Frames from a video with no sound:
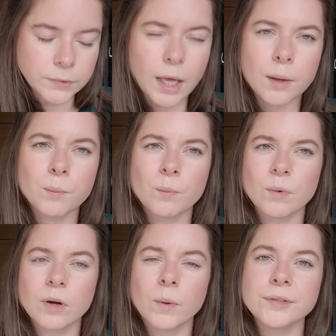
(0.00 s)
I'm
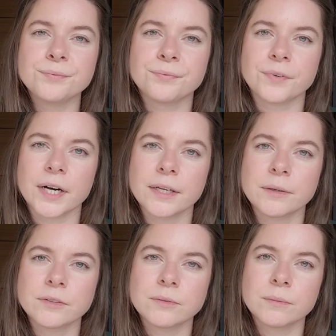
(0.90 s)
quite
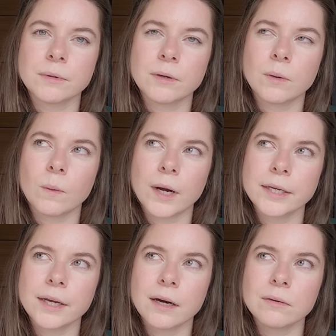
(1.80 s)
fine
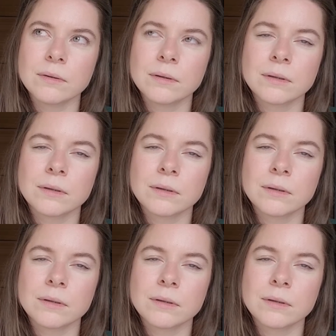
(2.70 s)
right now,